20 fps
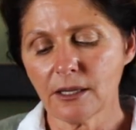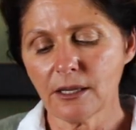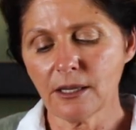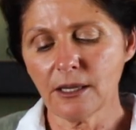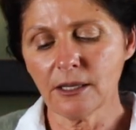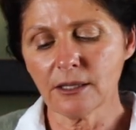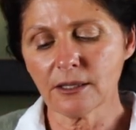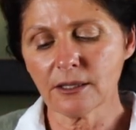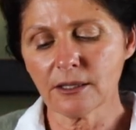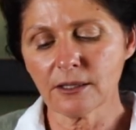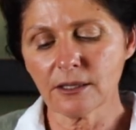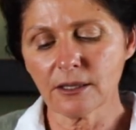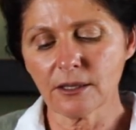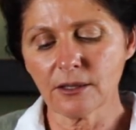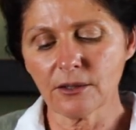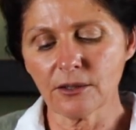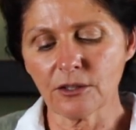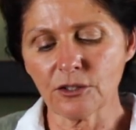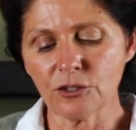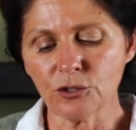It's
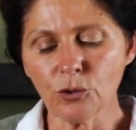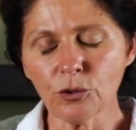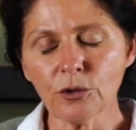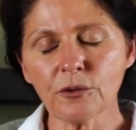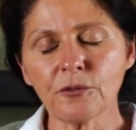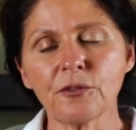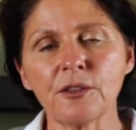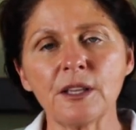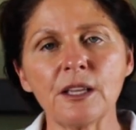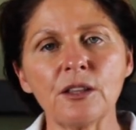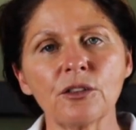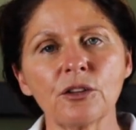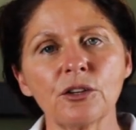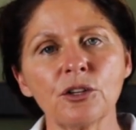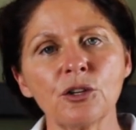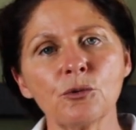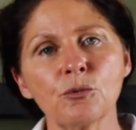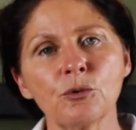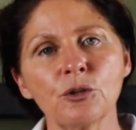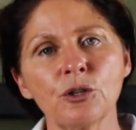the sort of thing that
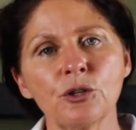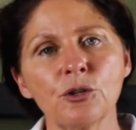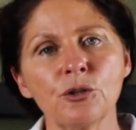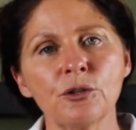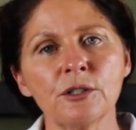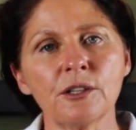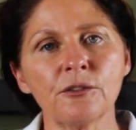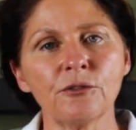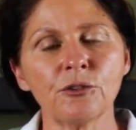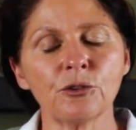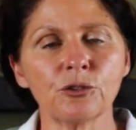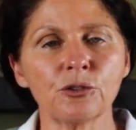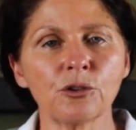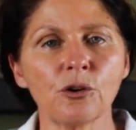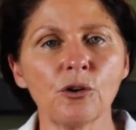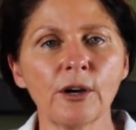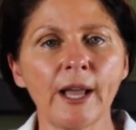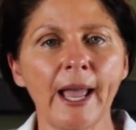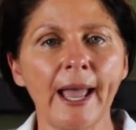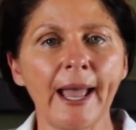you would use if your
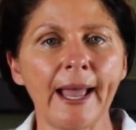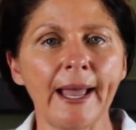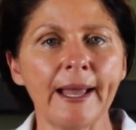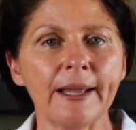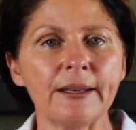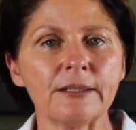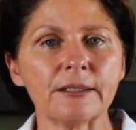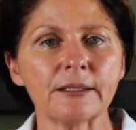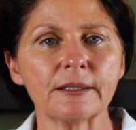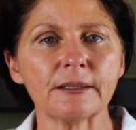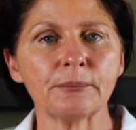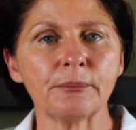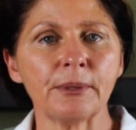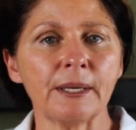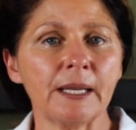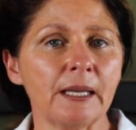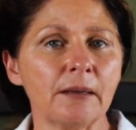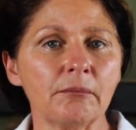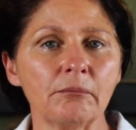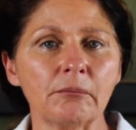dog had
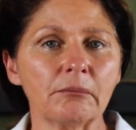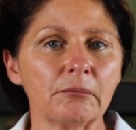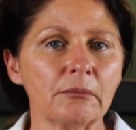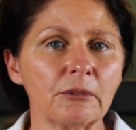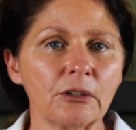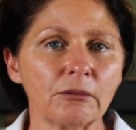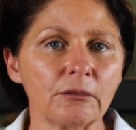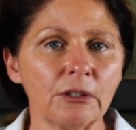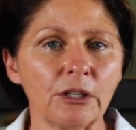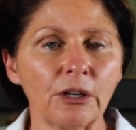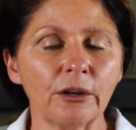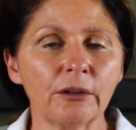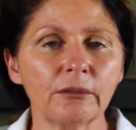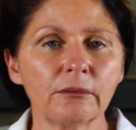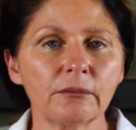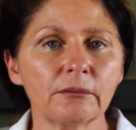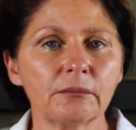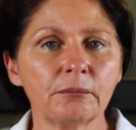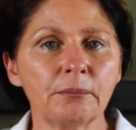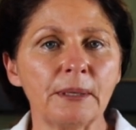been,
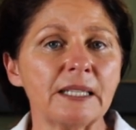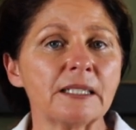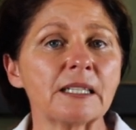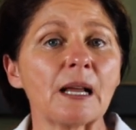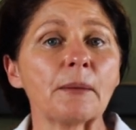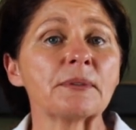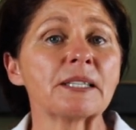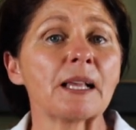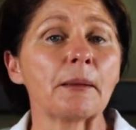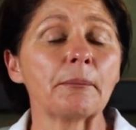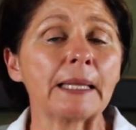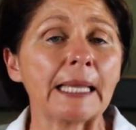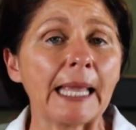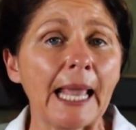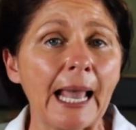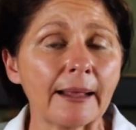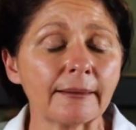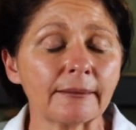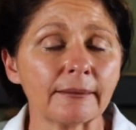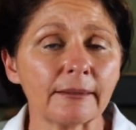picked up something
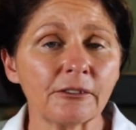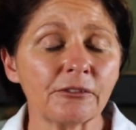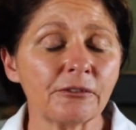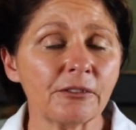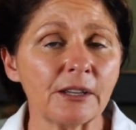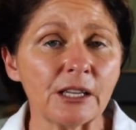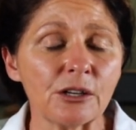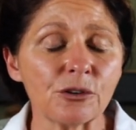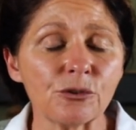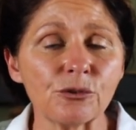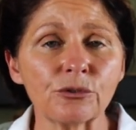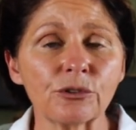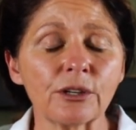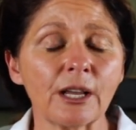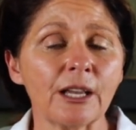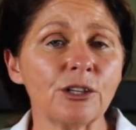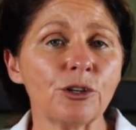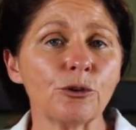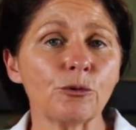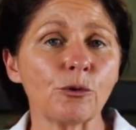out in the field
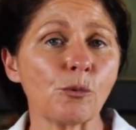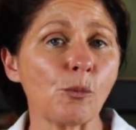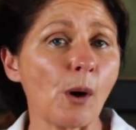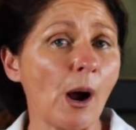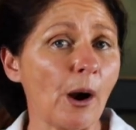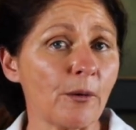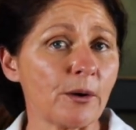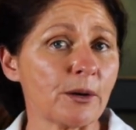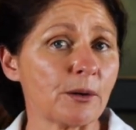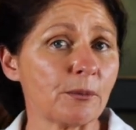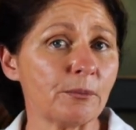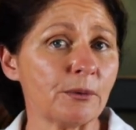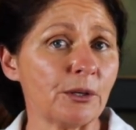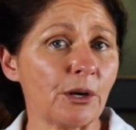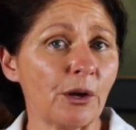and you were worried,